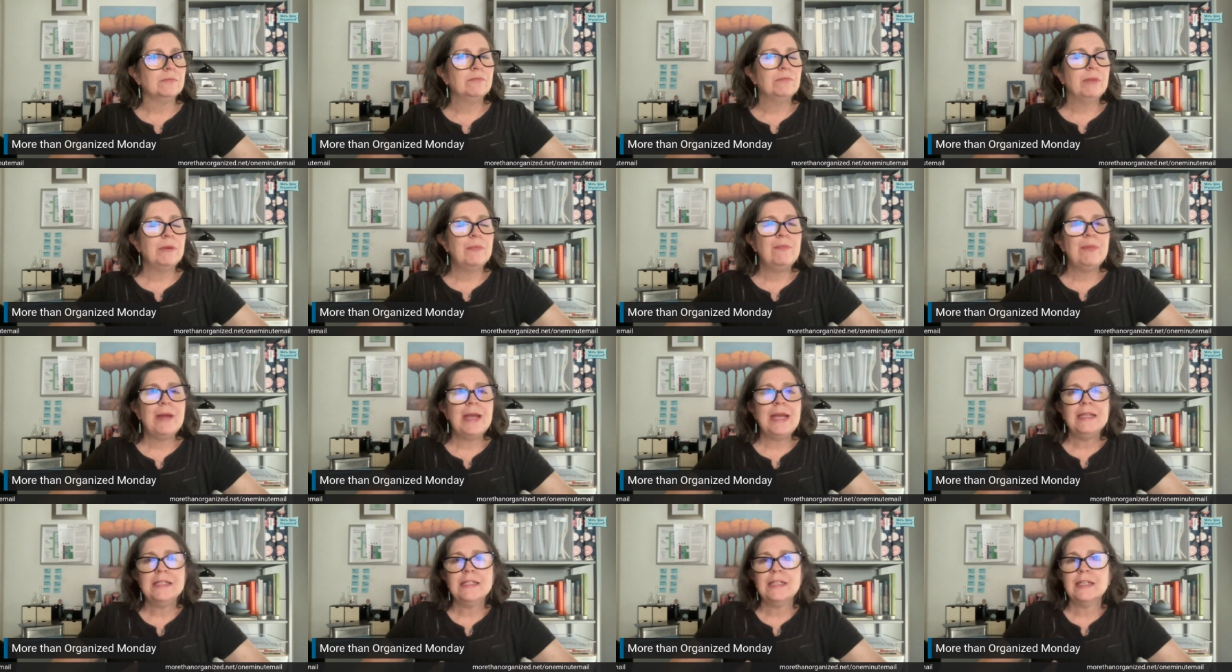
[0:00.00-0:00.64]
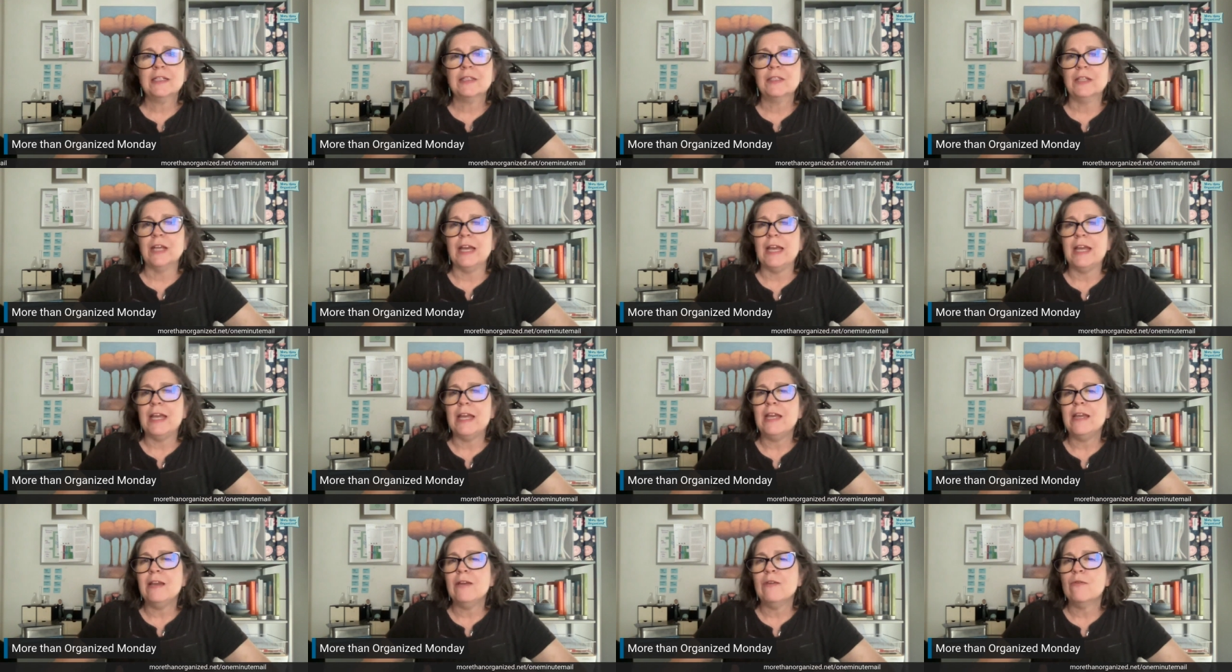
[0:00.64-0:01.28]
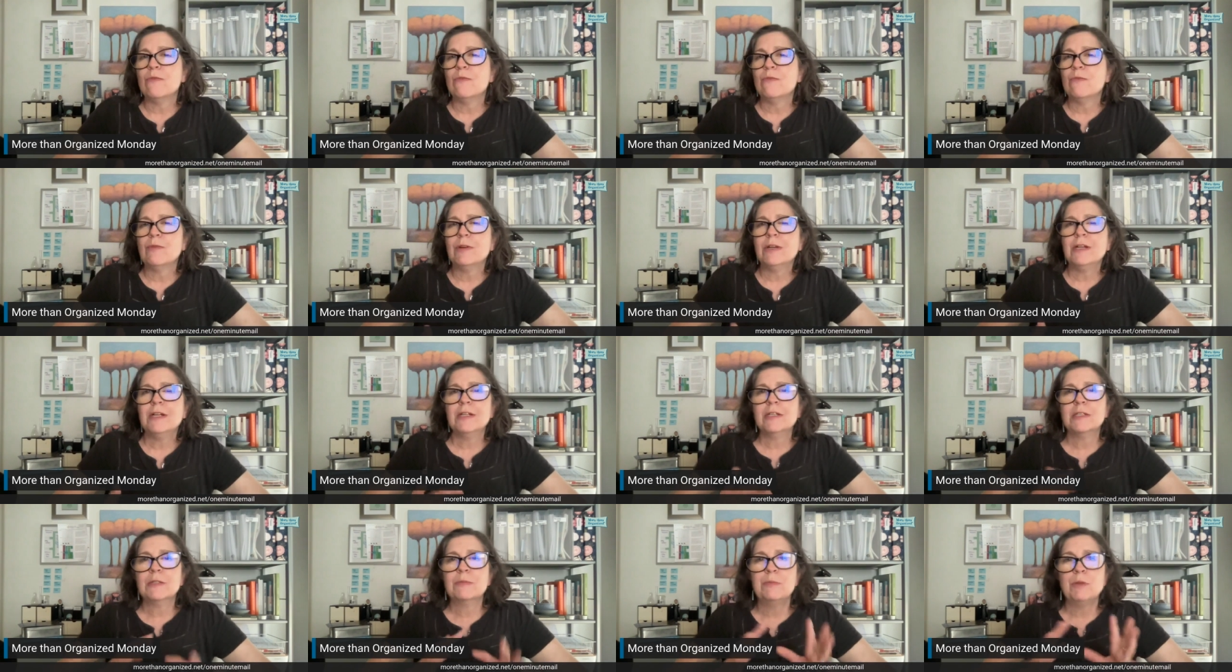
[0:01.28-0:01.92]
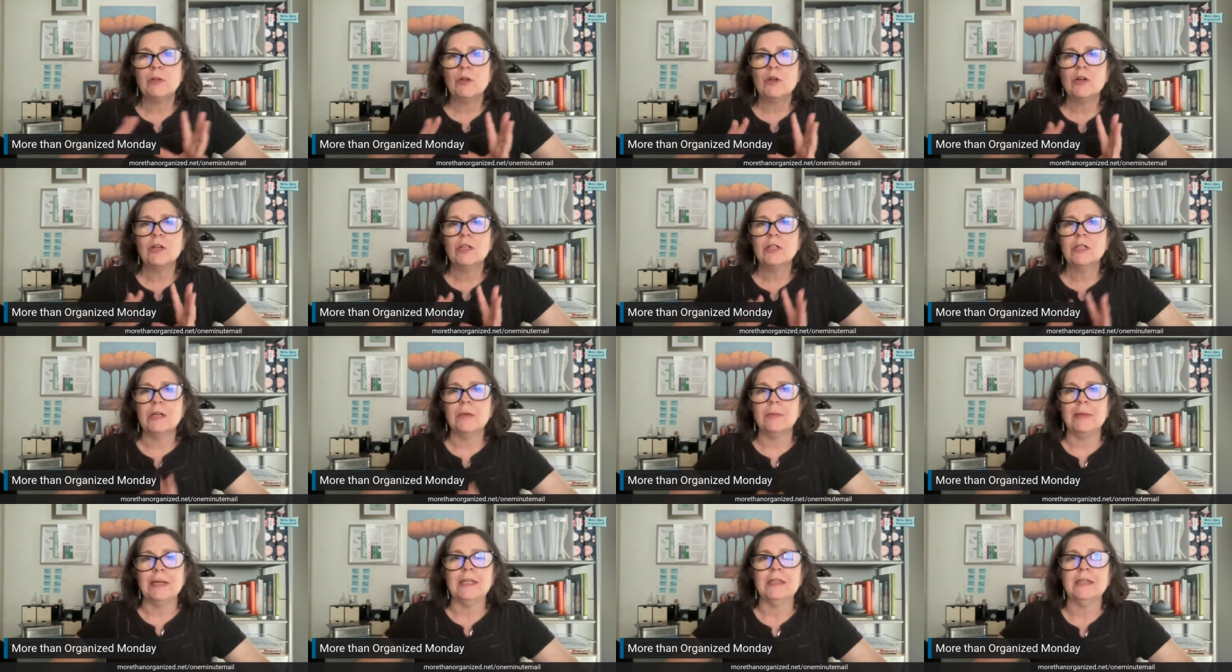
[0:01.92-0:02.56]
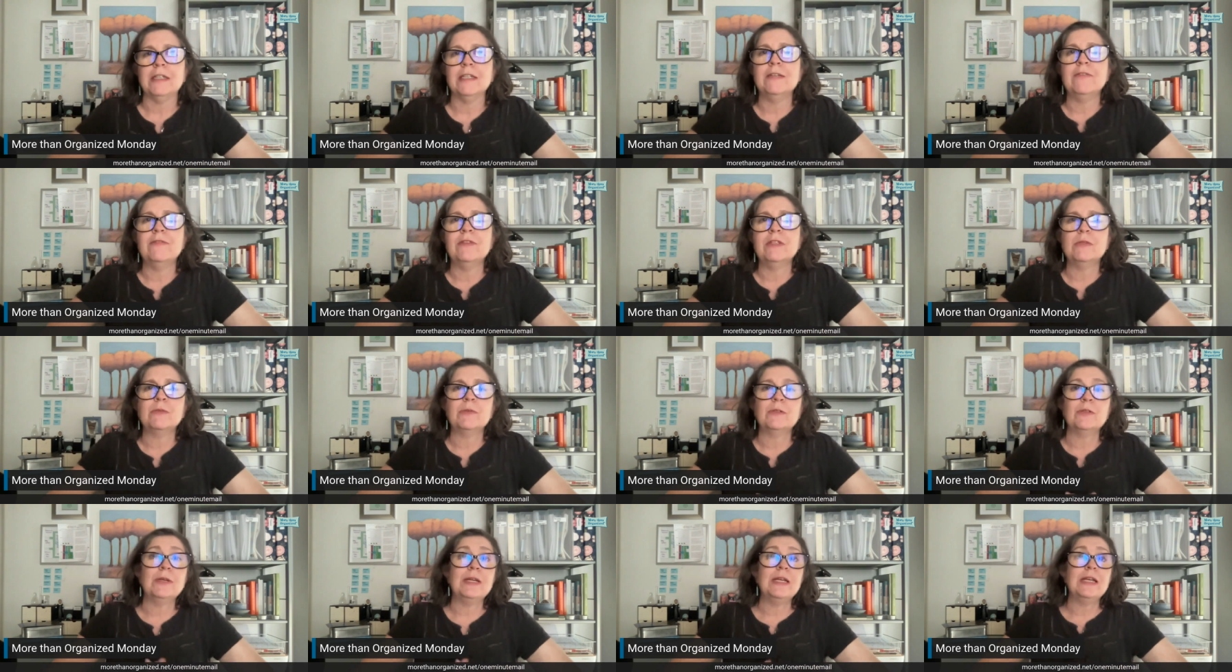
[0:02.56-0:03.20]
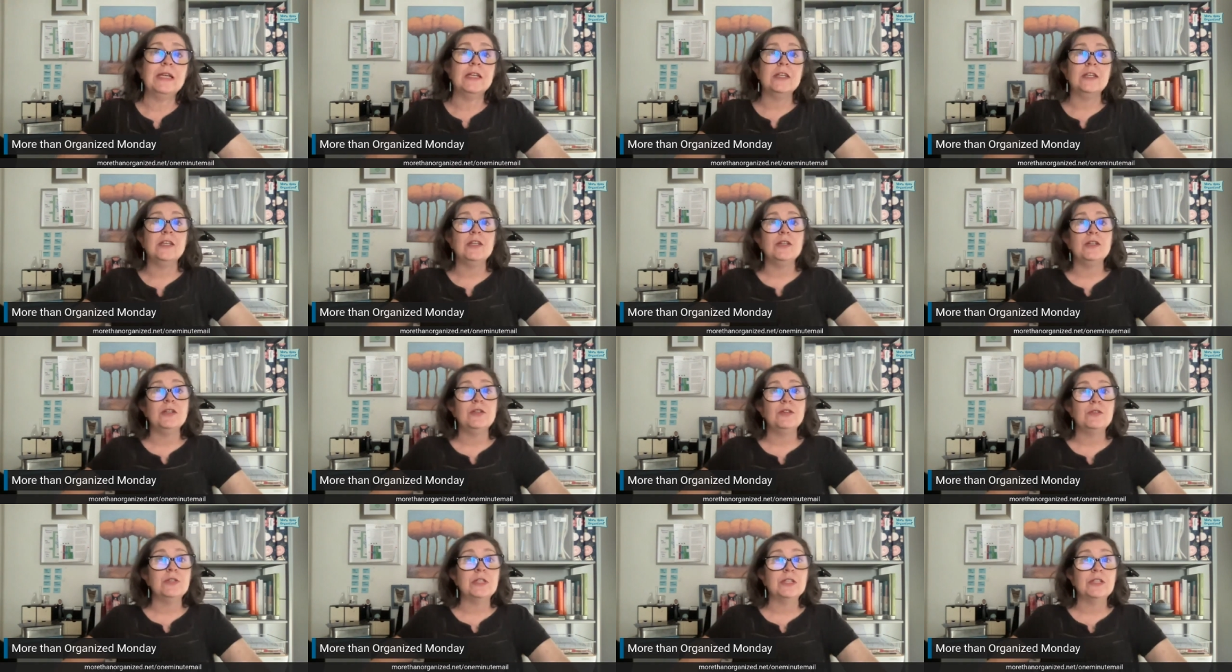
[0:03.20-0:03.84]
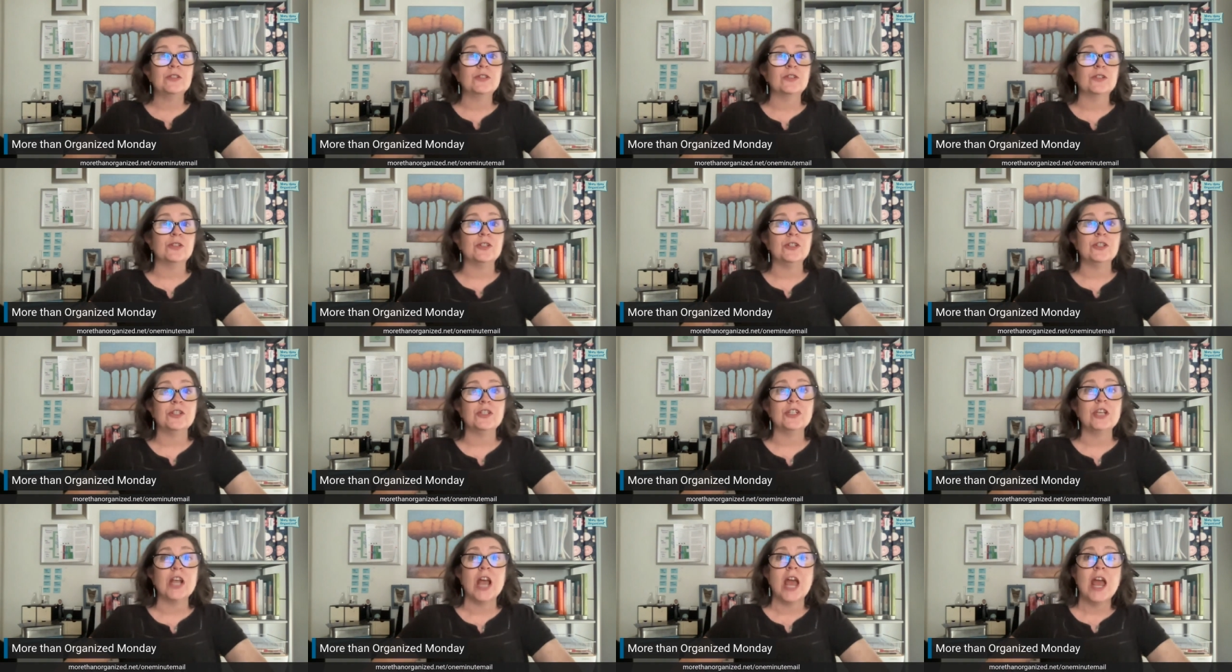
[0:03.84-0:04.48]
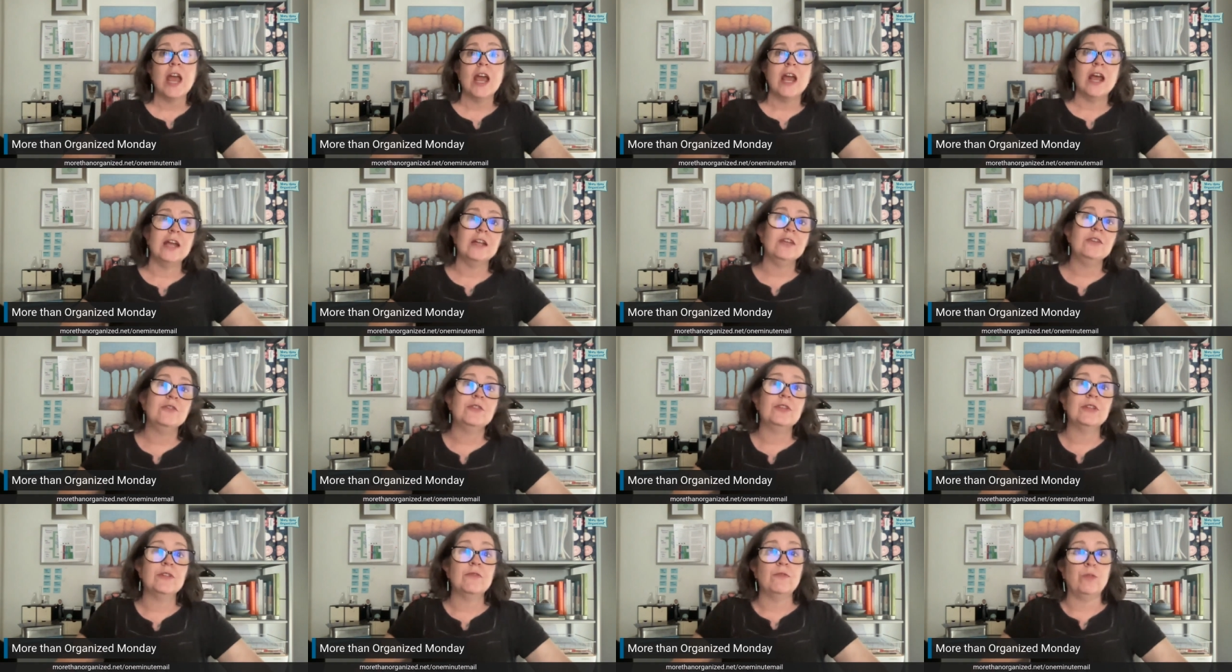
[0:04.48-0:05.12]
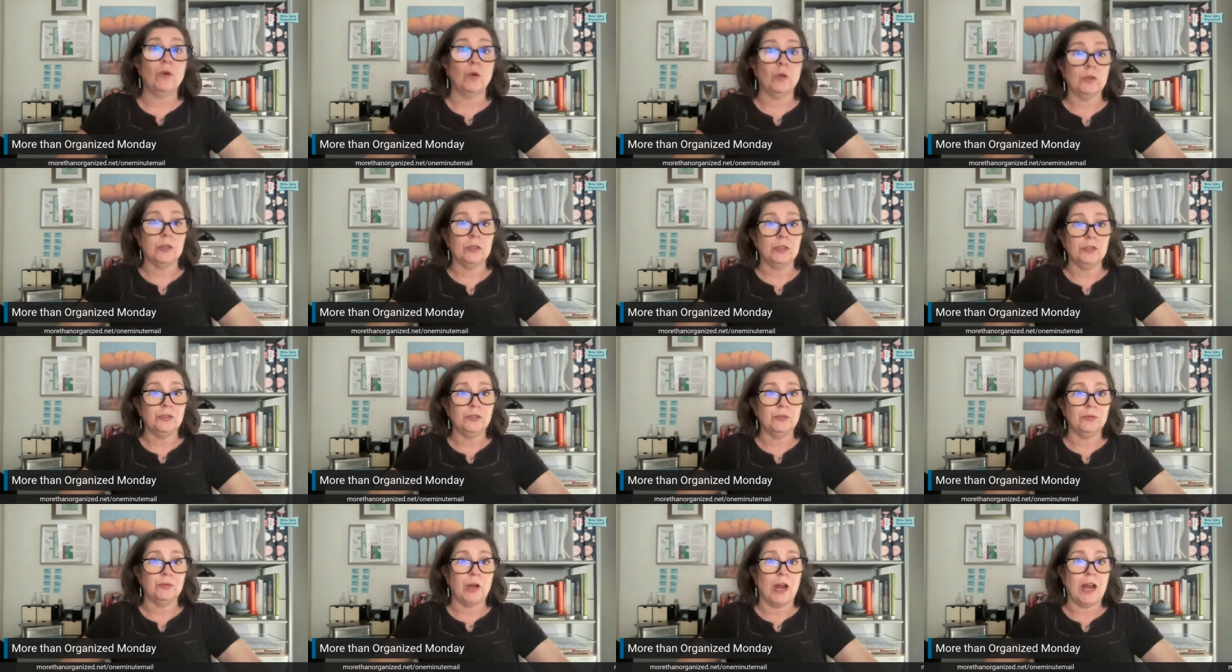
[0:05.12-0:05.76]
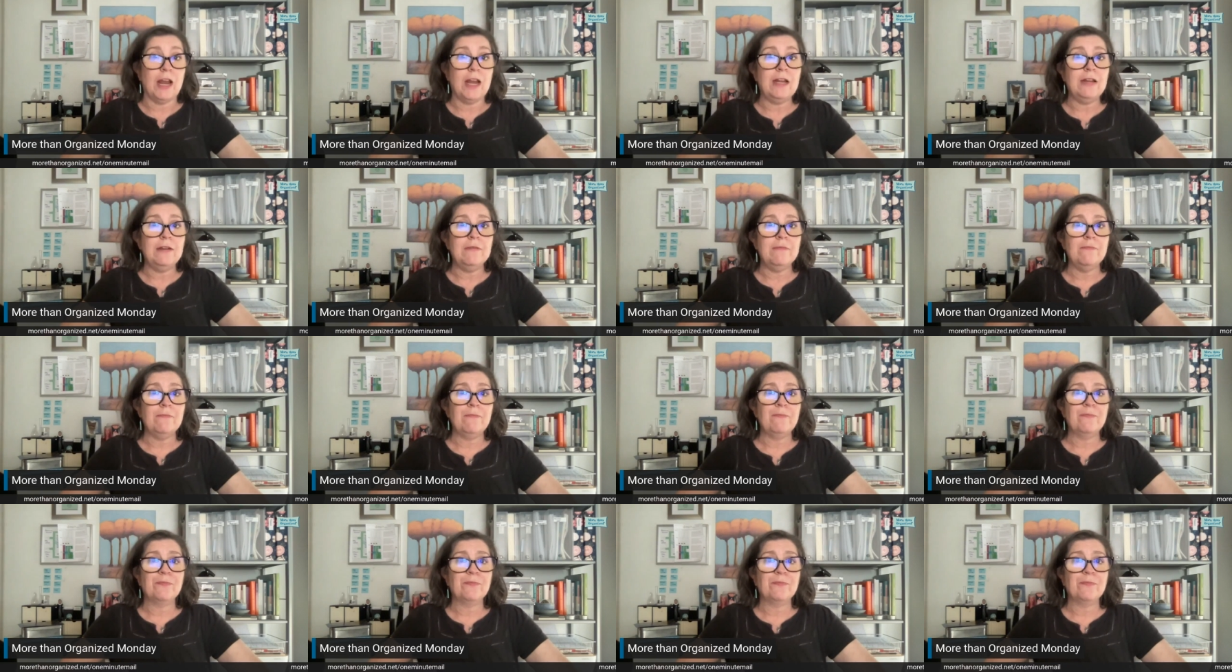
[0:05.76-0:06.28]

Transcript: But basically, we're going to explore a little bit the difference between using search and using folders, right?